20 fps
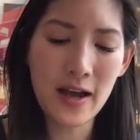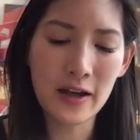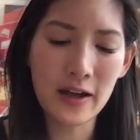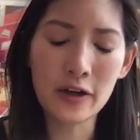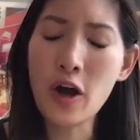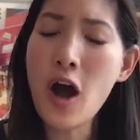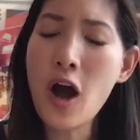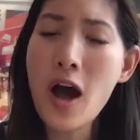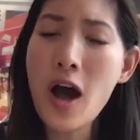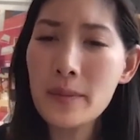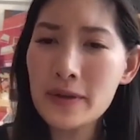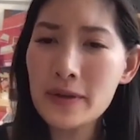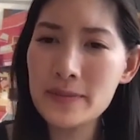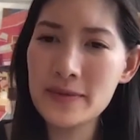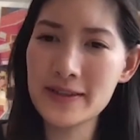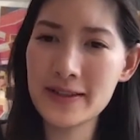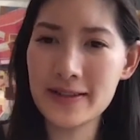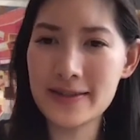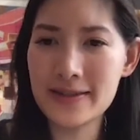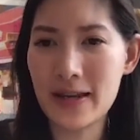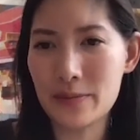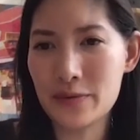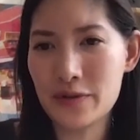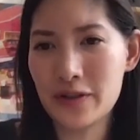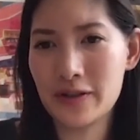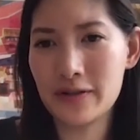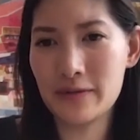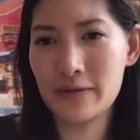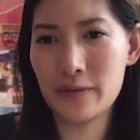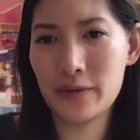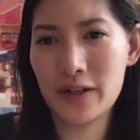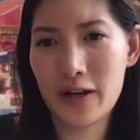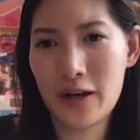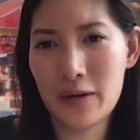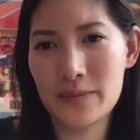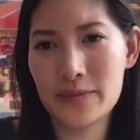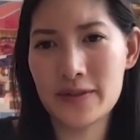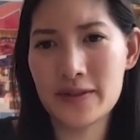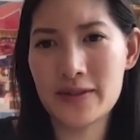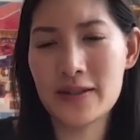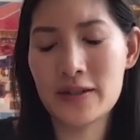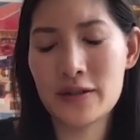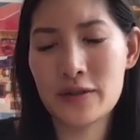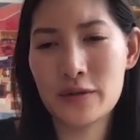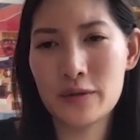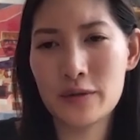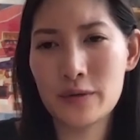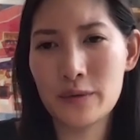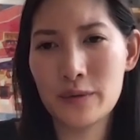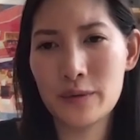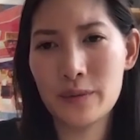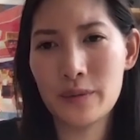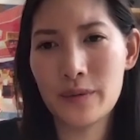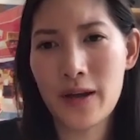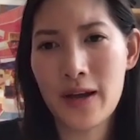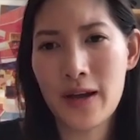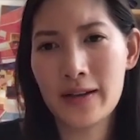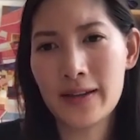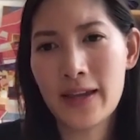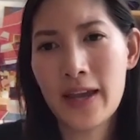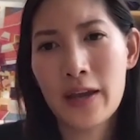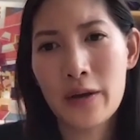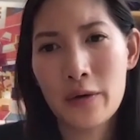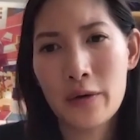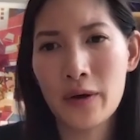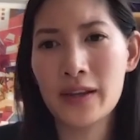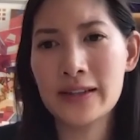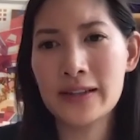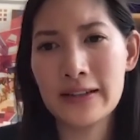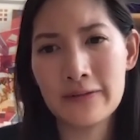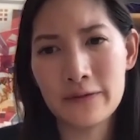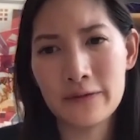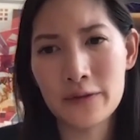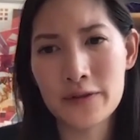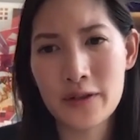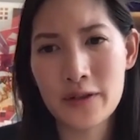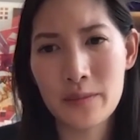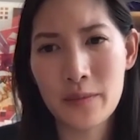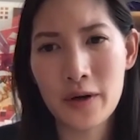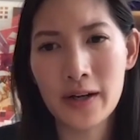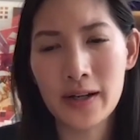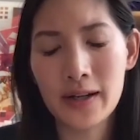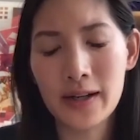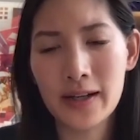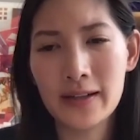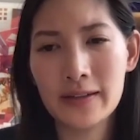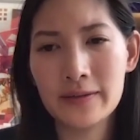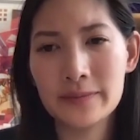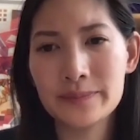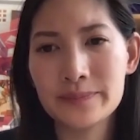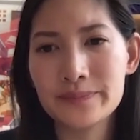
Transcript: common misconception when it comes to KOL and influencer marketing?